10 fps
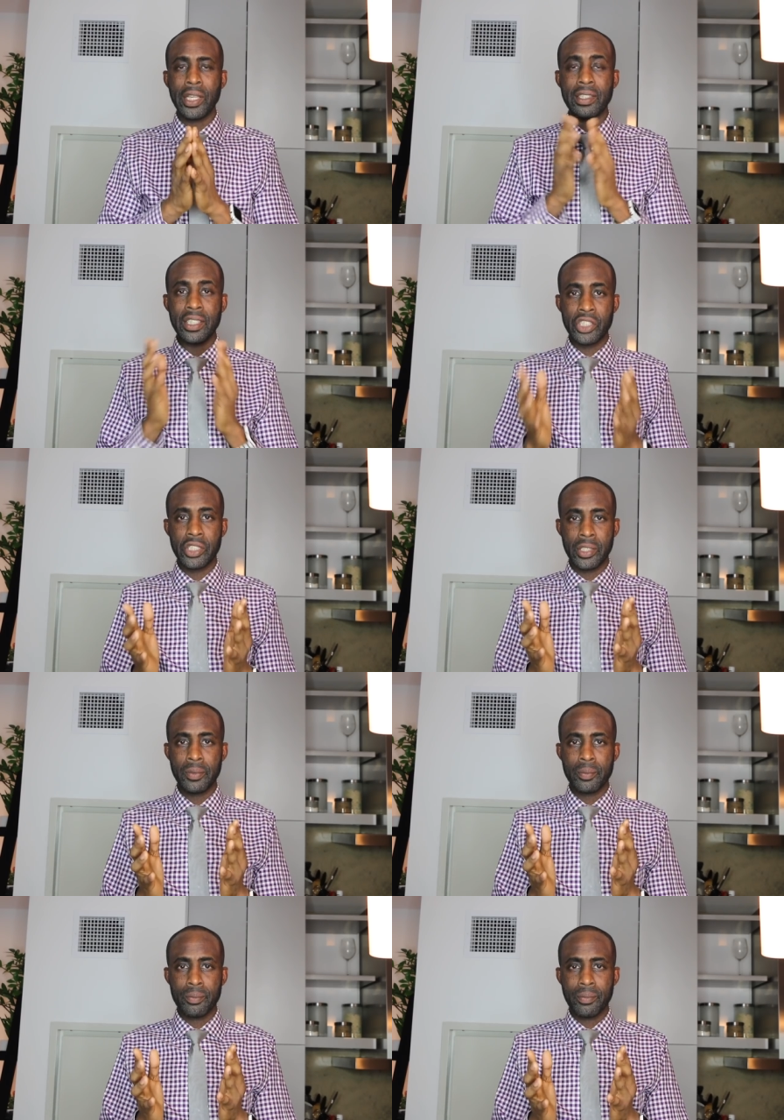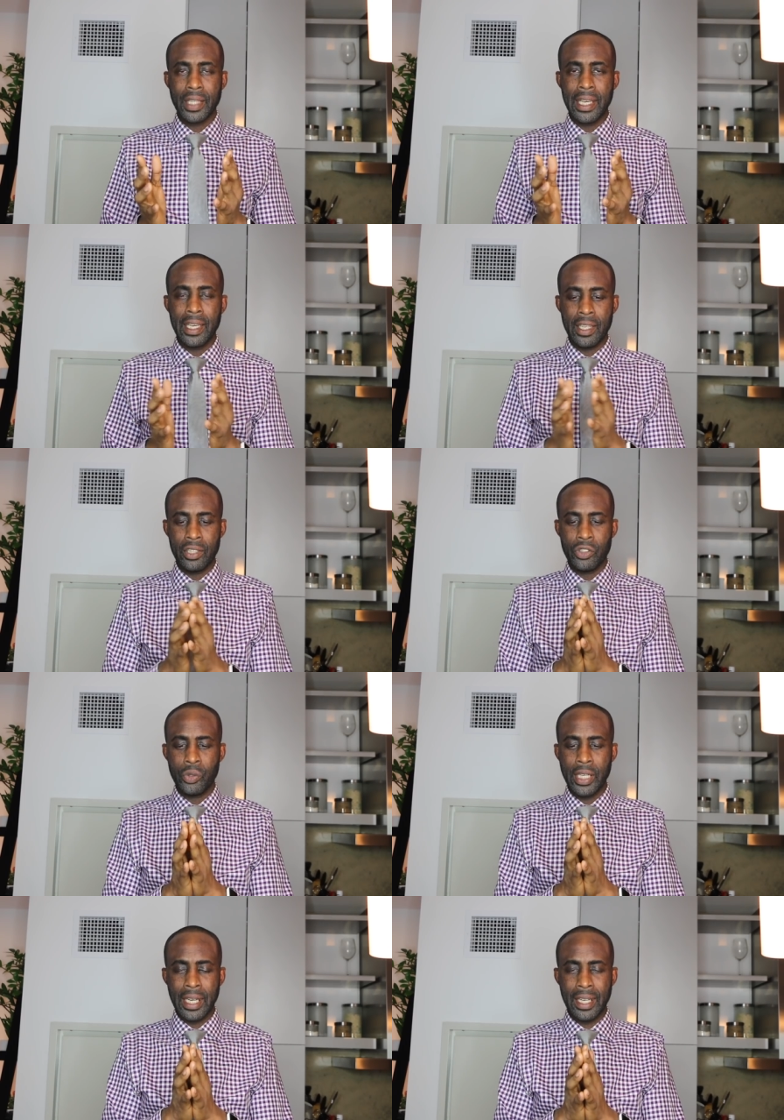rendition, and
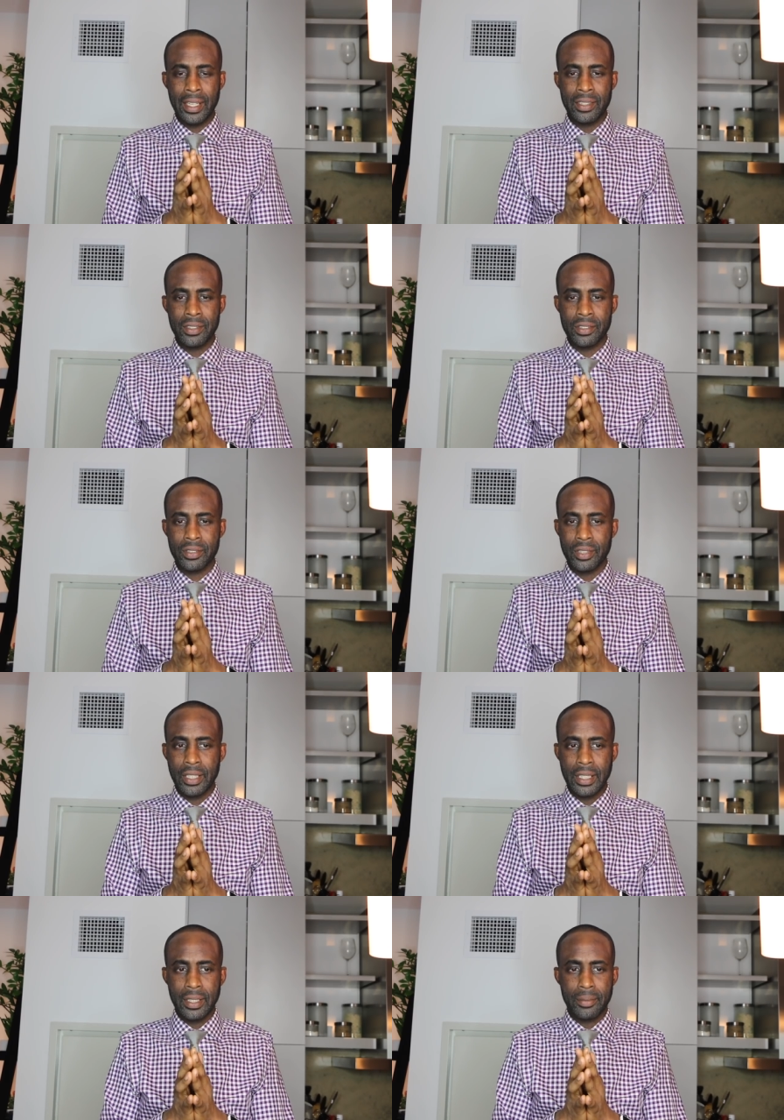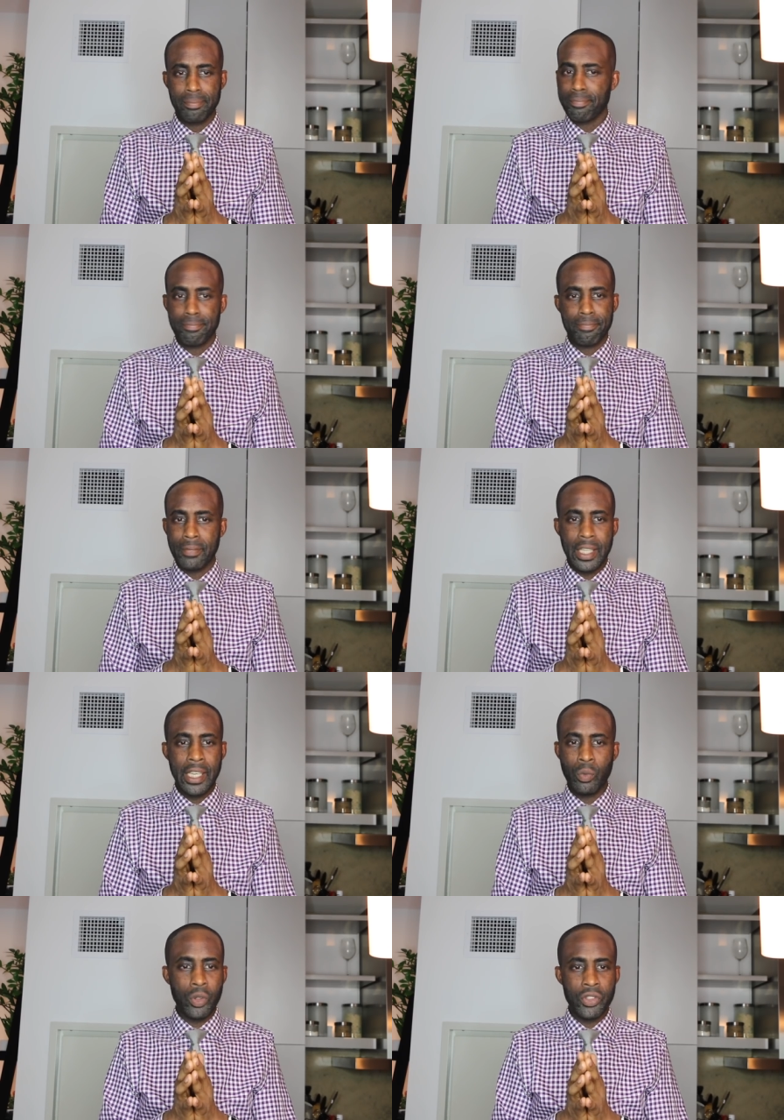you guys,
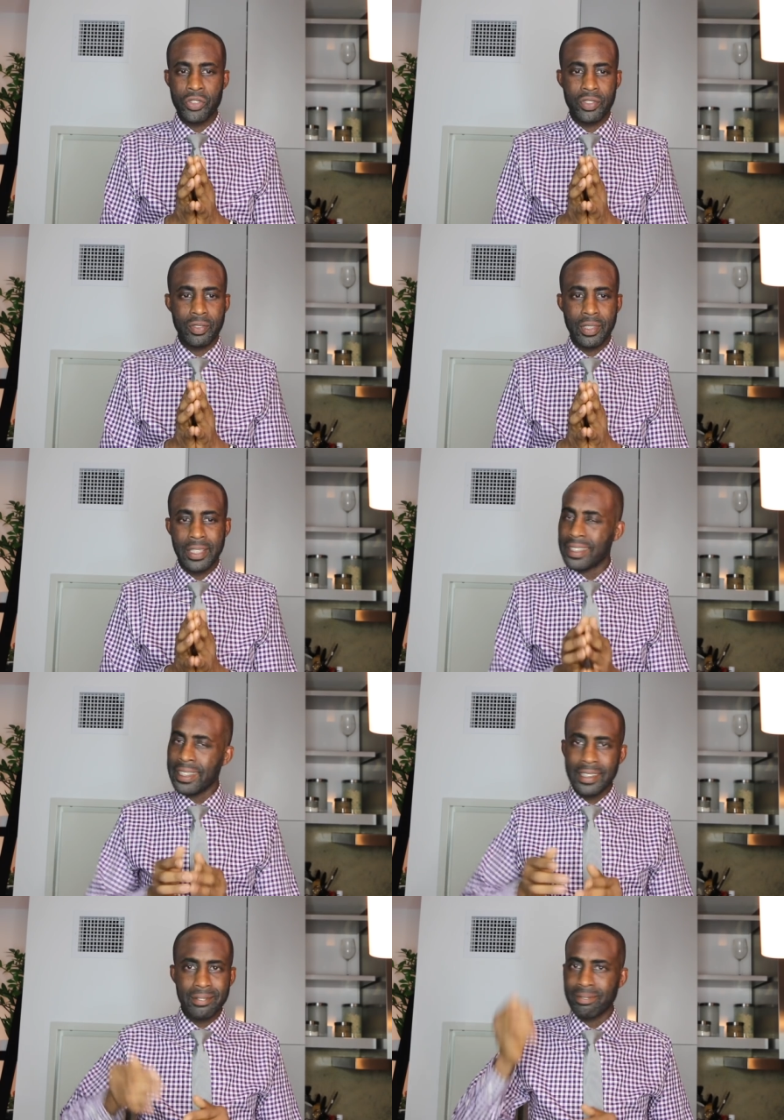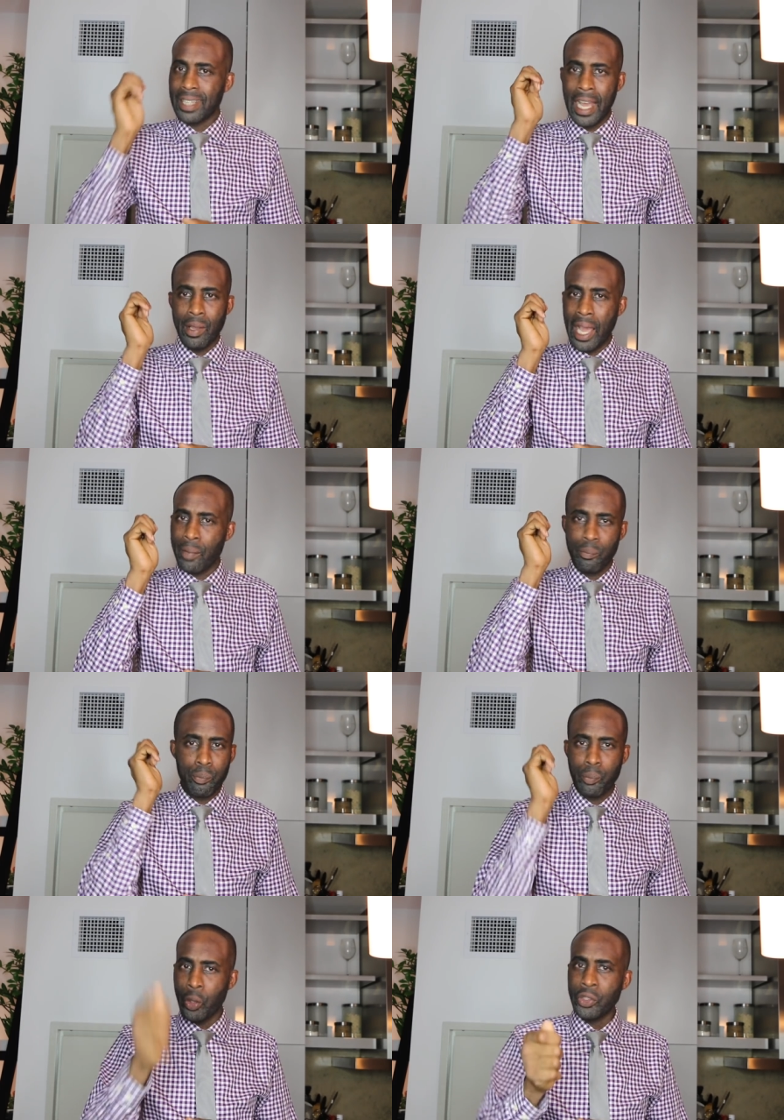it was, I
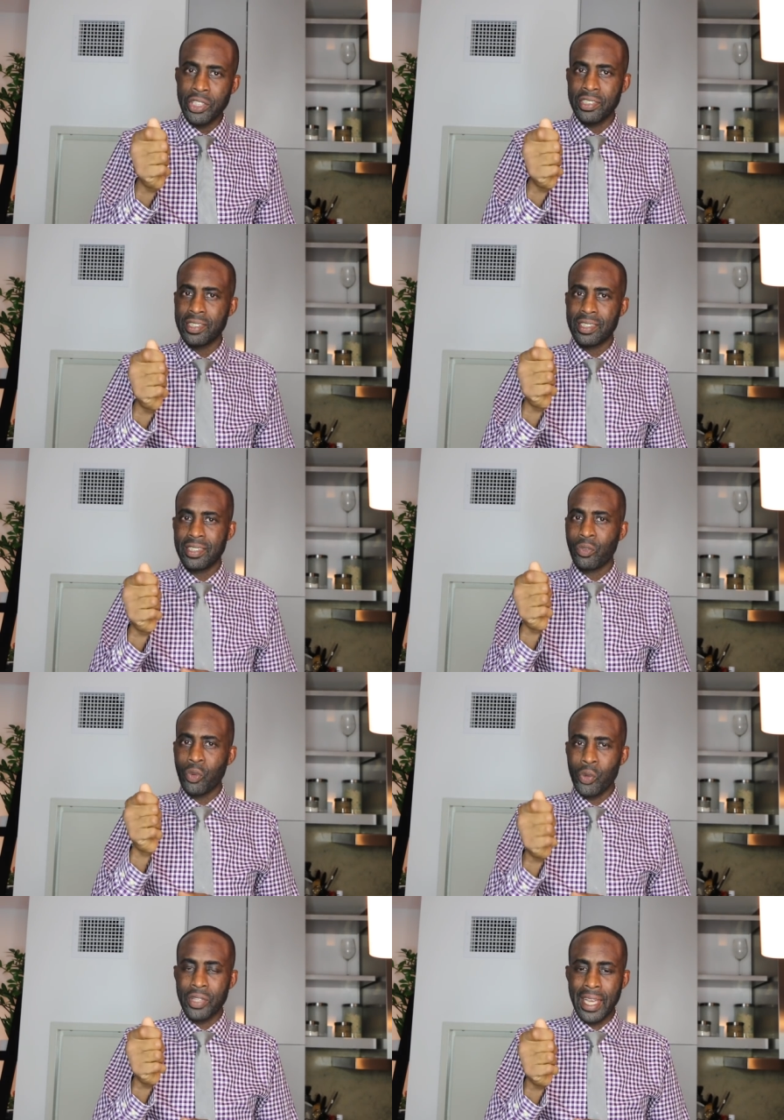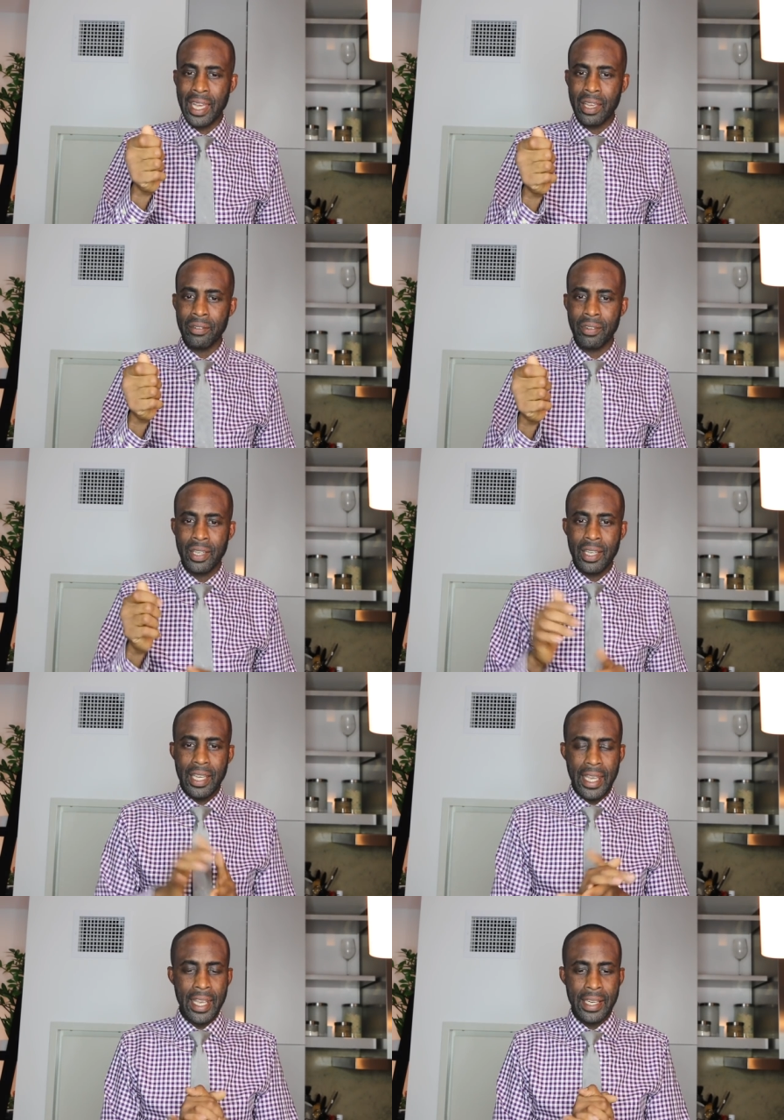purchased the Rose Ave,
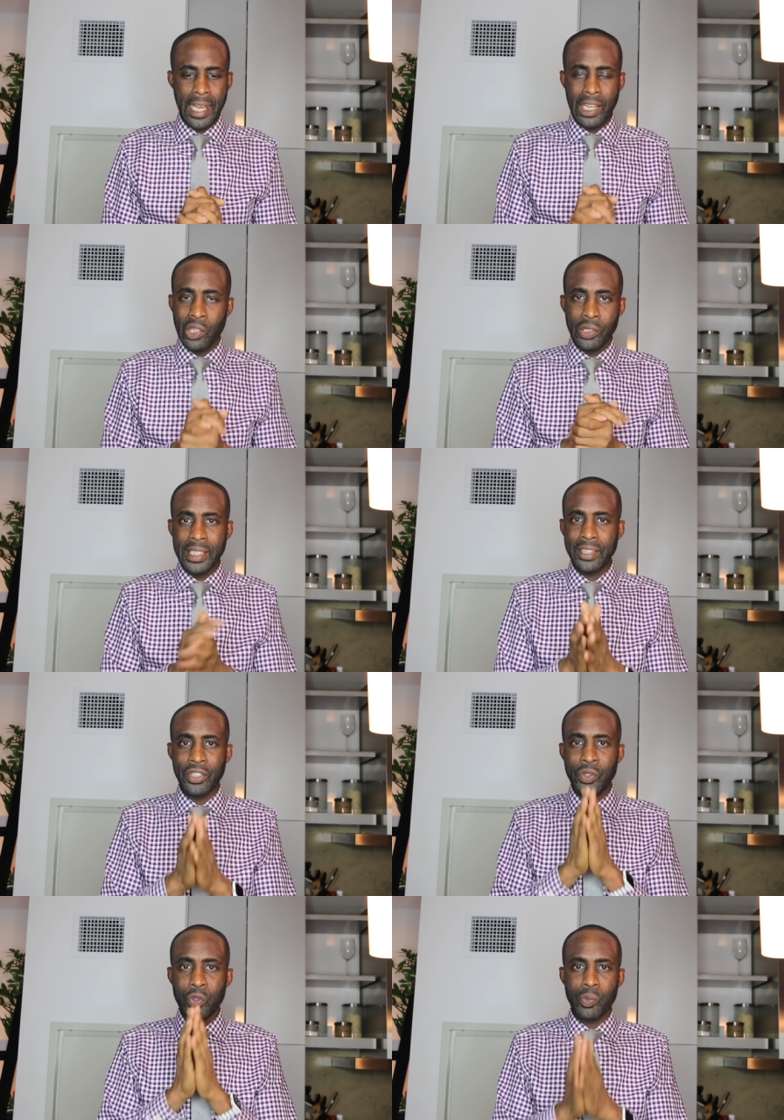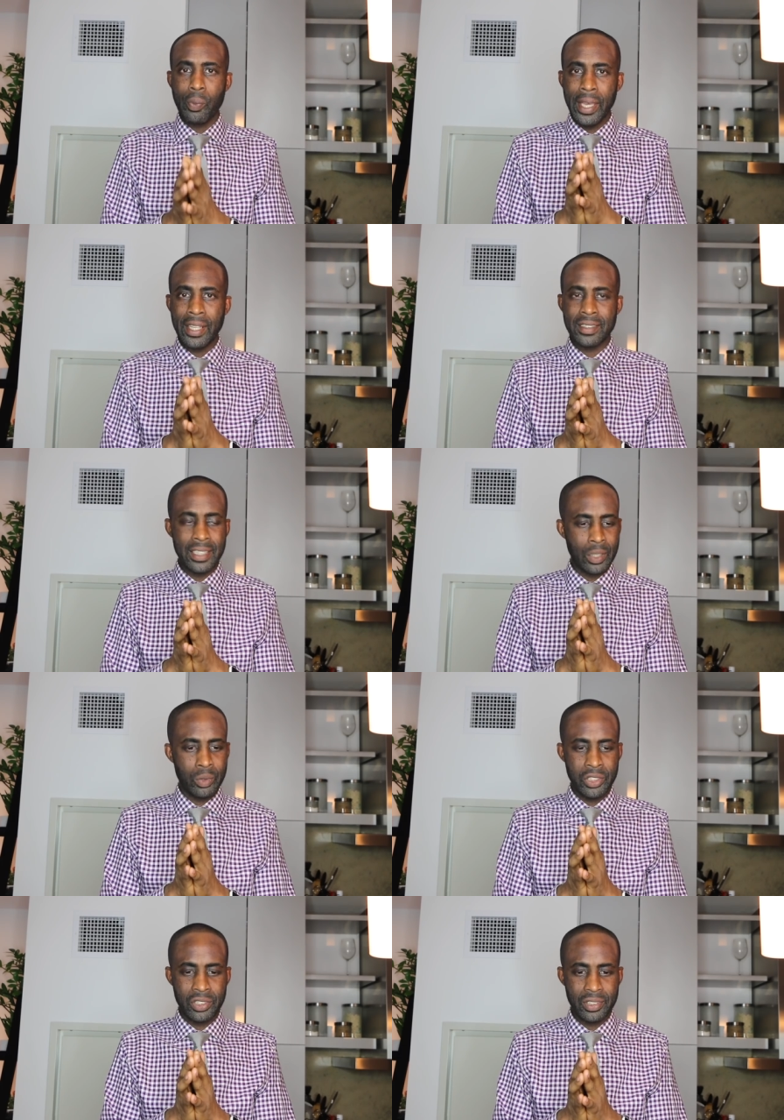and I looked at the new specs, and I
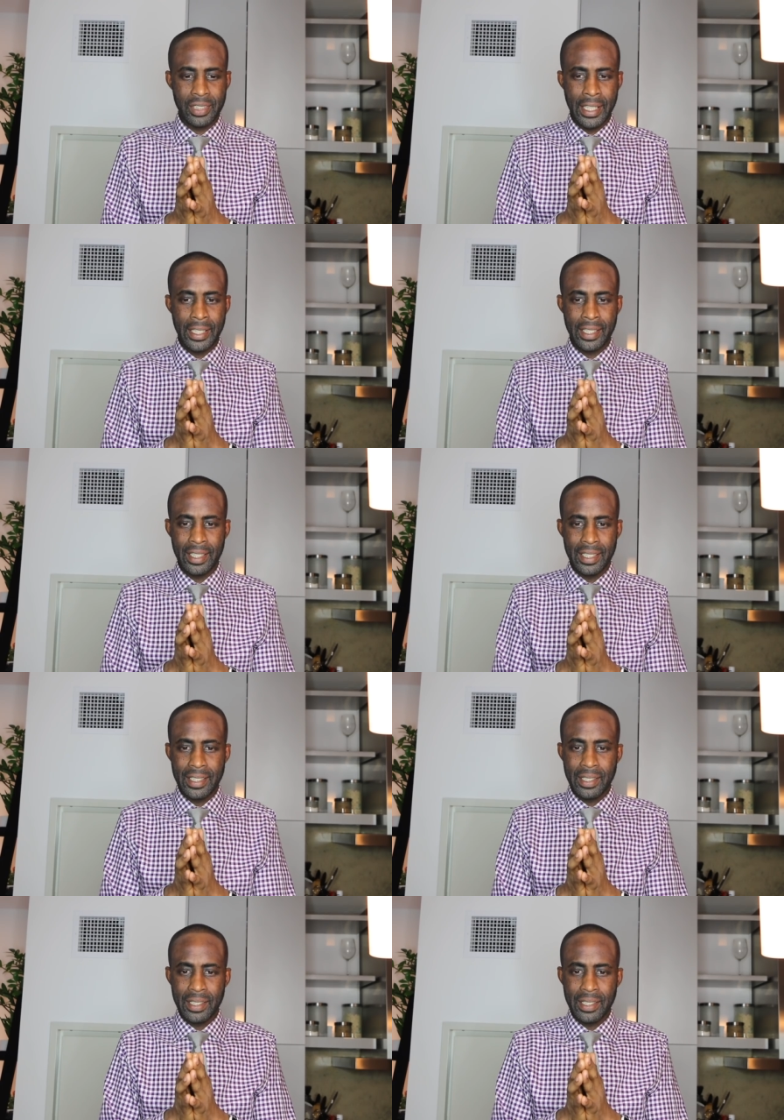was like,